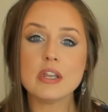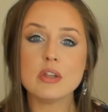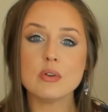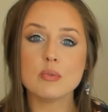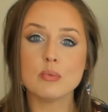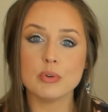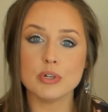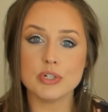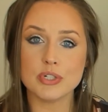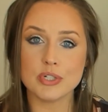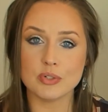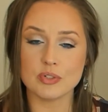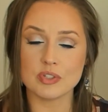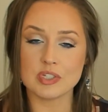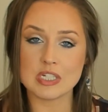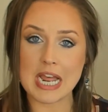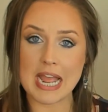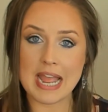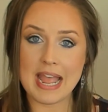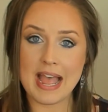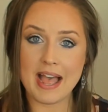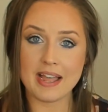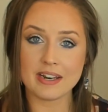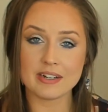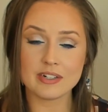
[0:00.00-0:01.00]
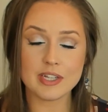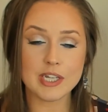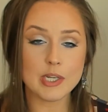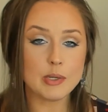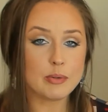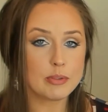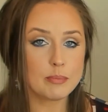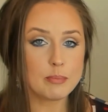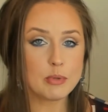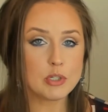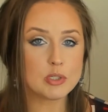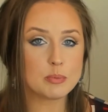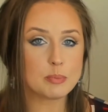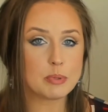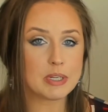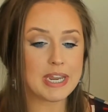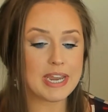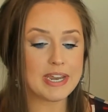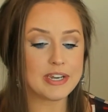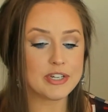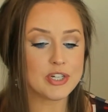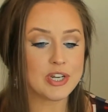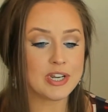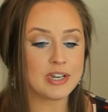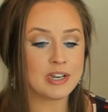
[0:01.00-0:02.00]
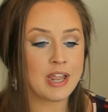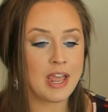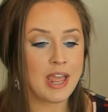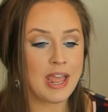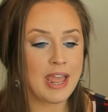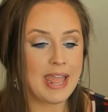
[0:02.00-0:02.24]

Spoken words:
reduce diagonally with multiplication,